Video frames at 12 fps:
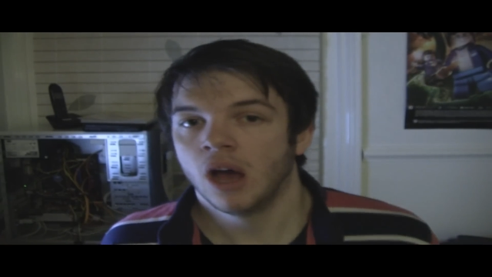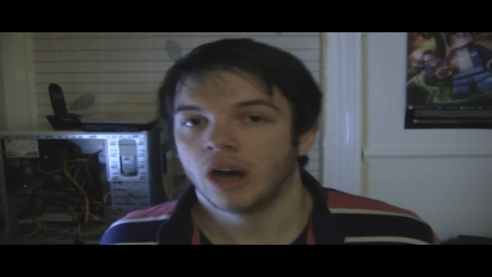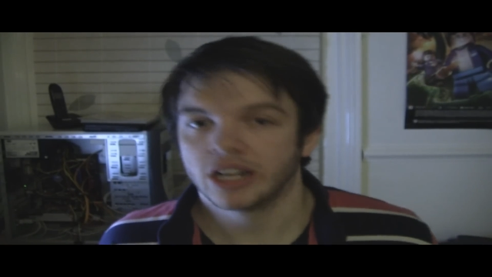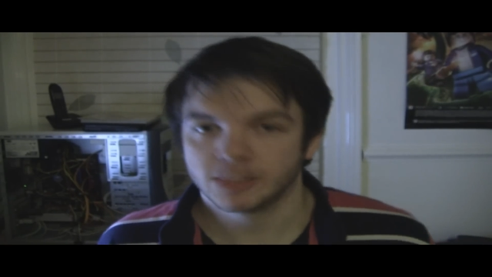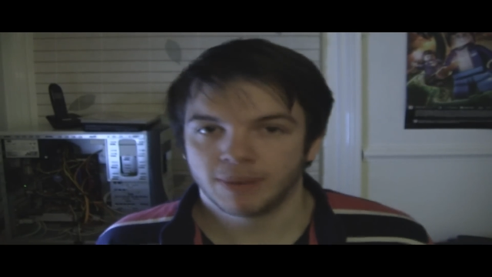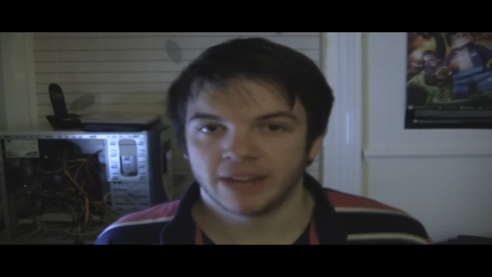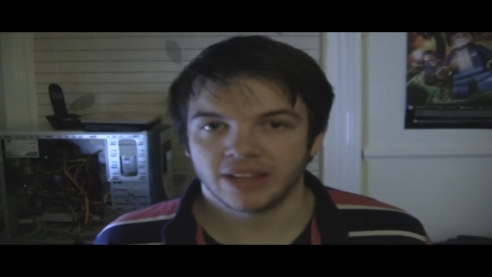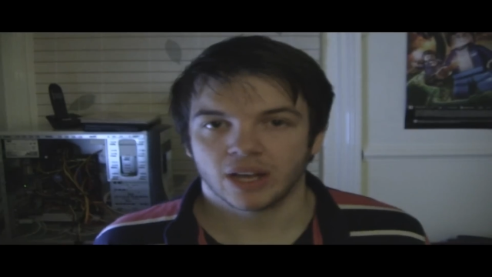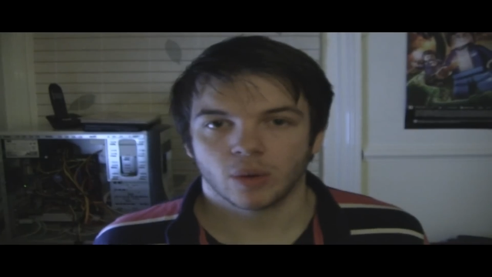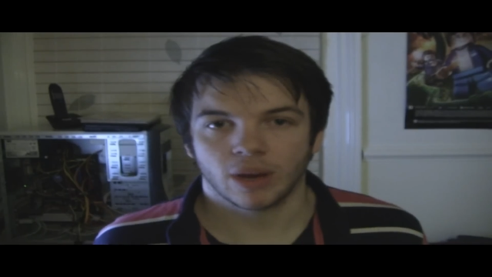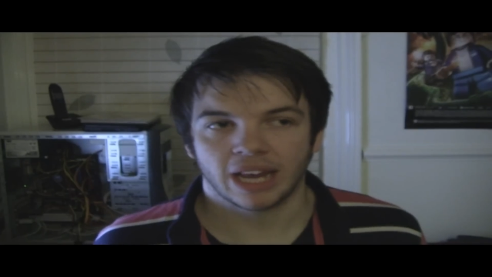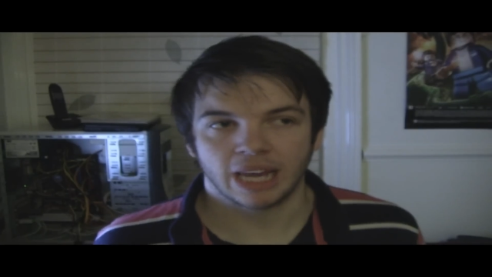I'll explain
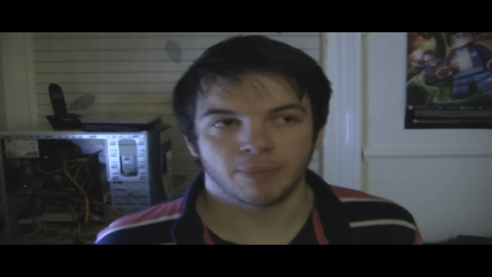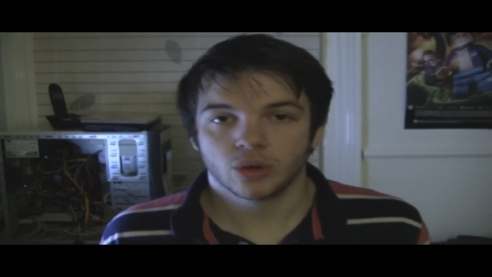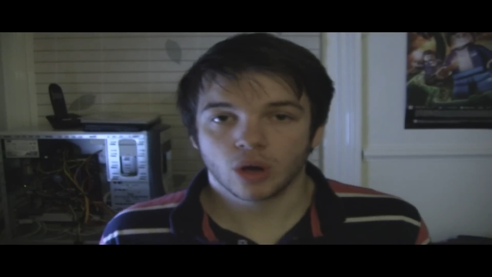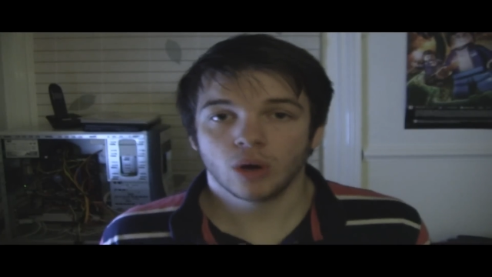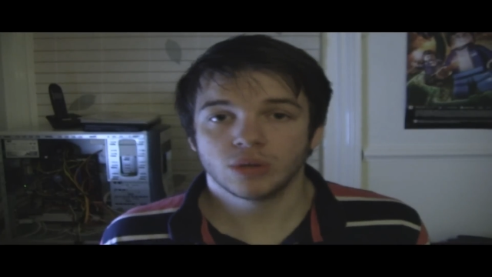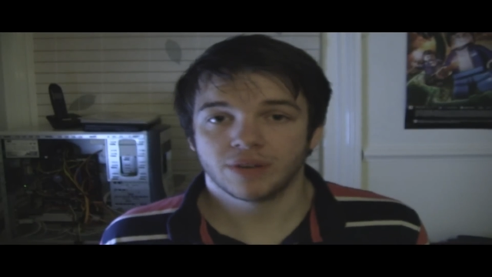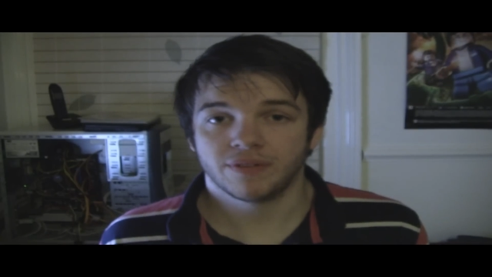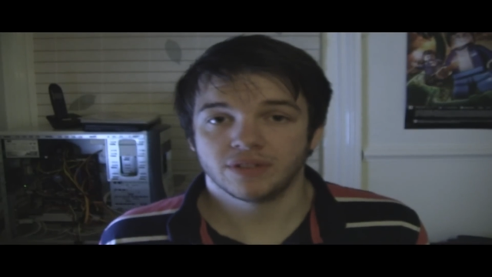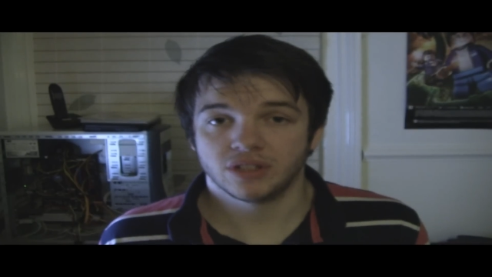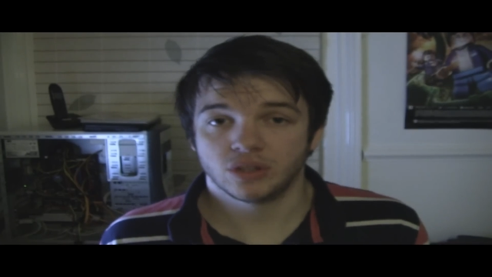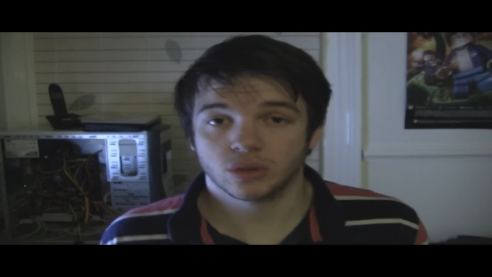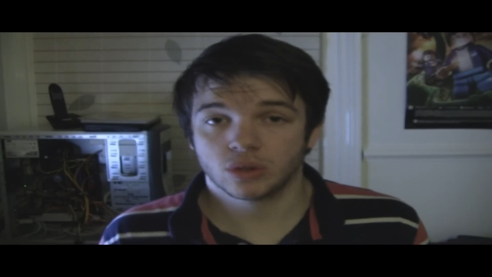that quickly. Your goal
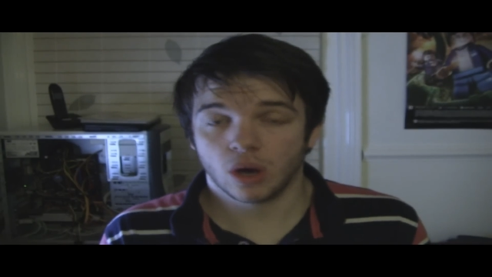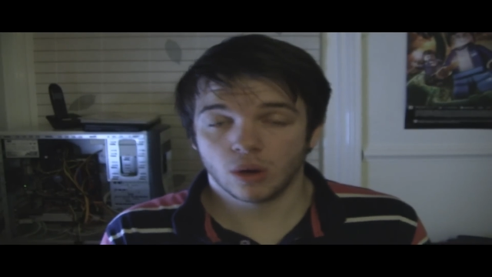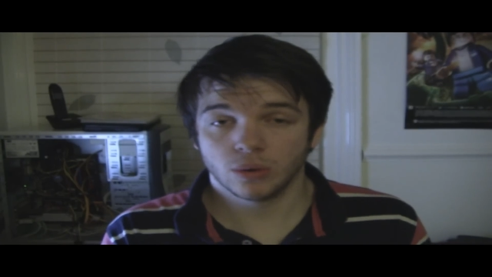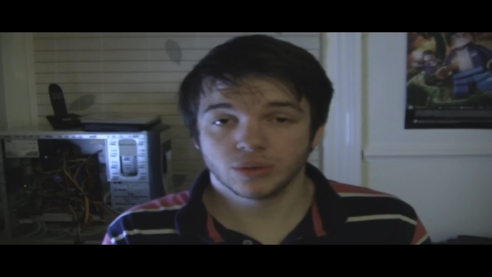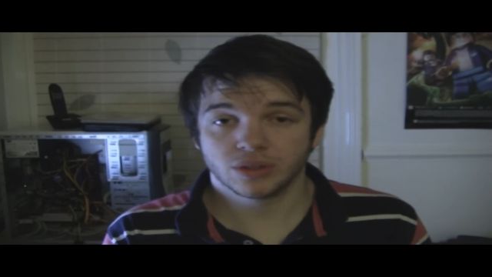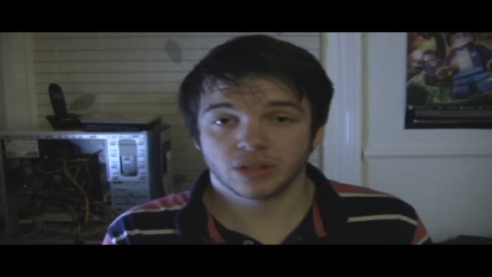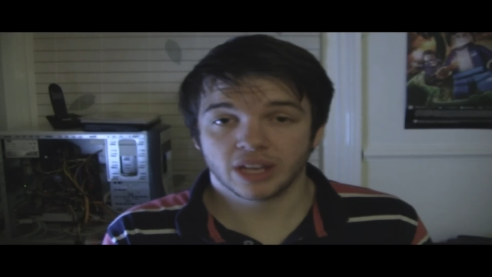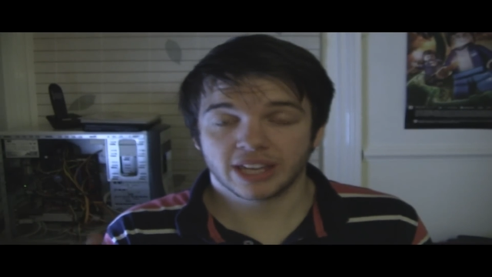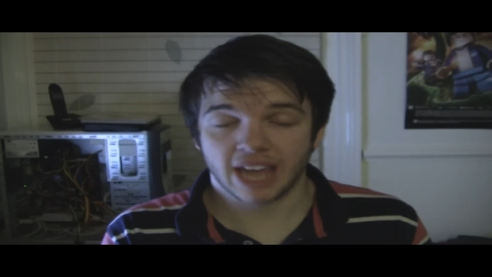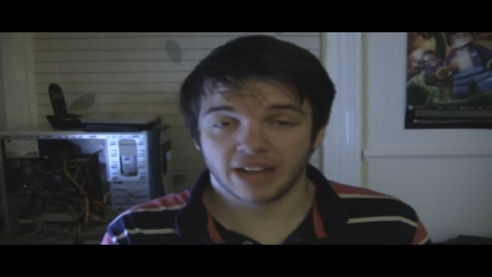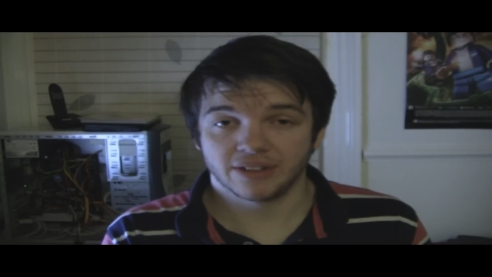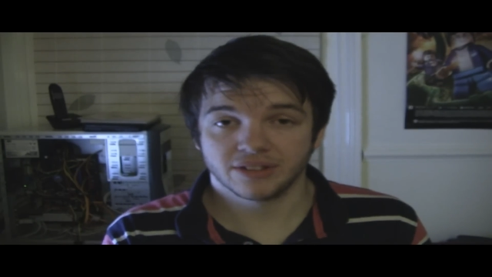difference is your goals
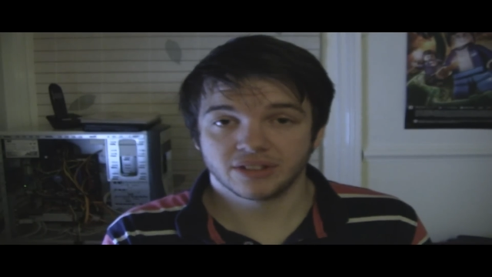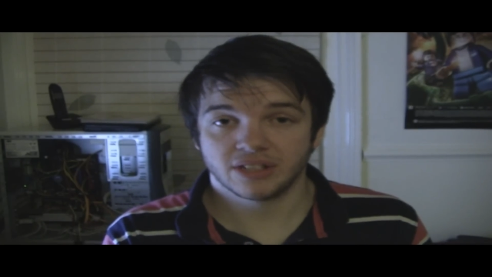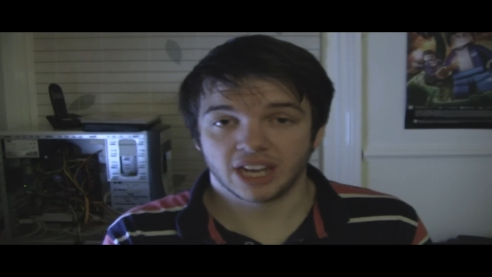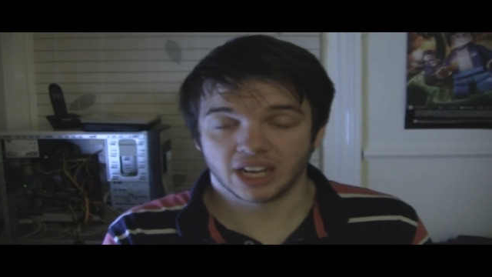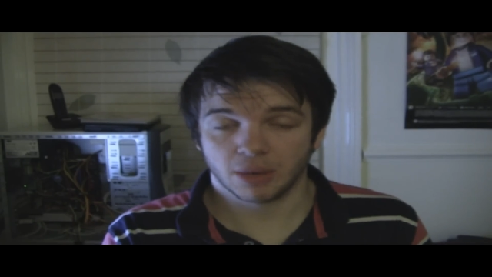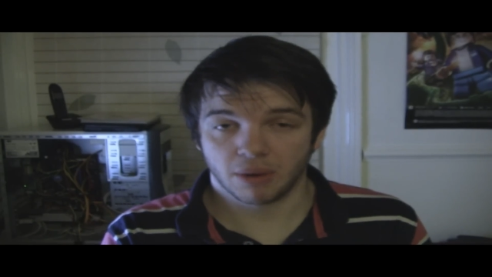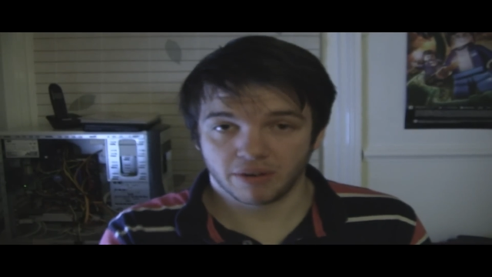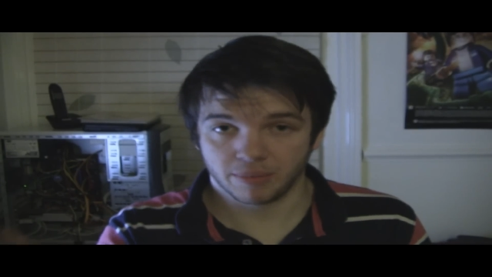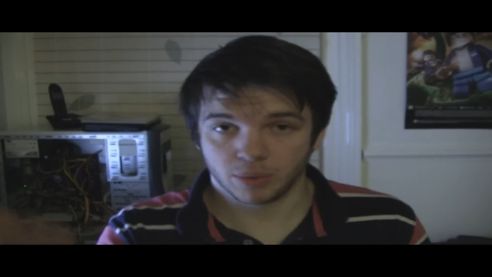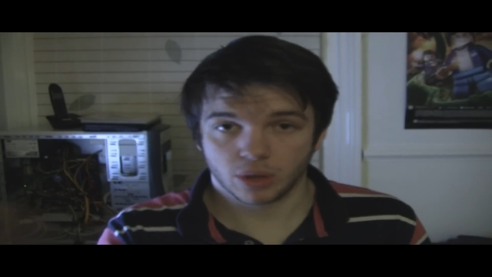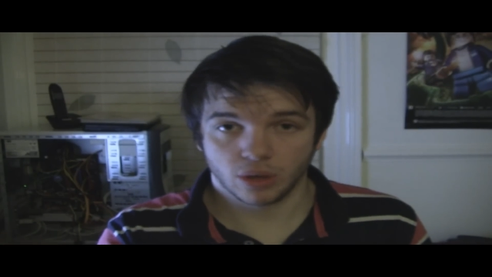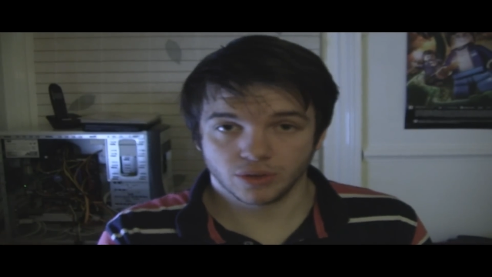against taken away
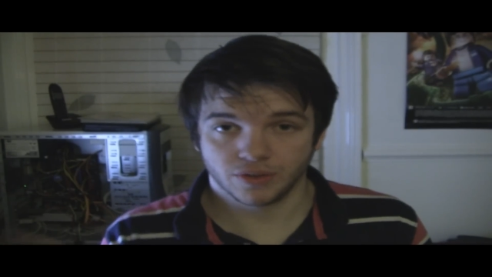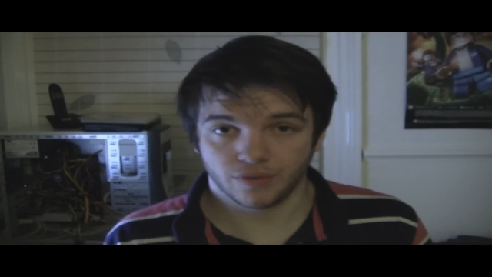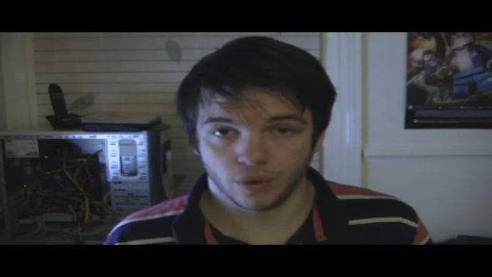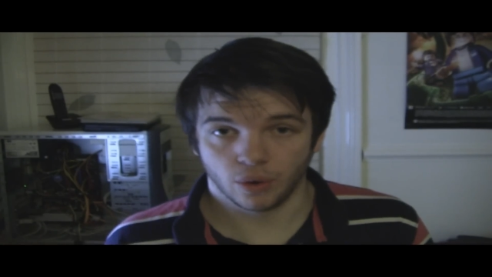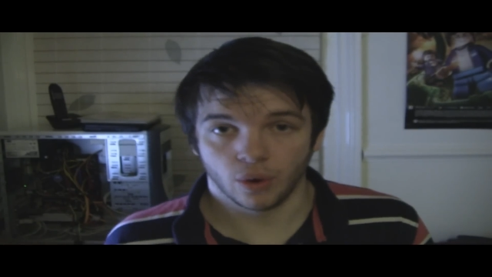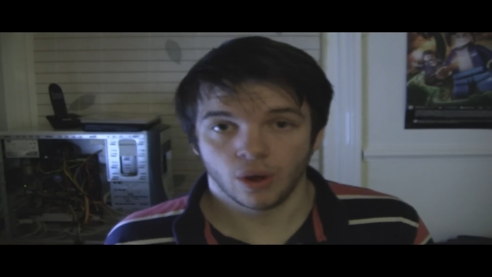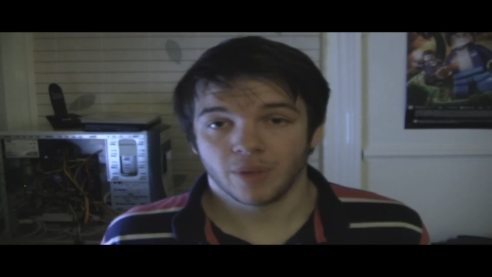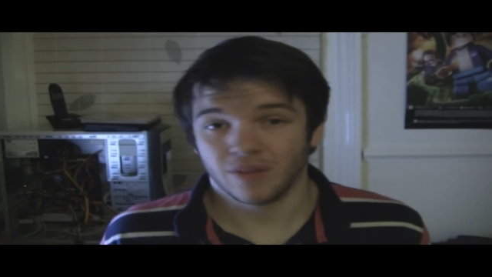from your goals for.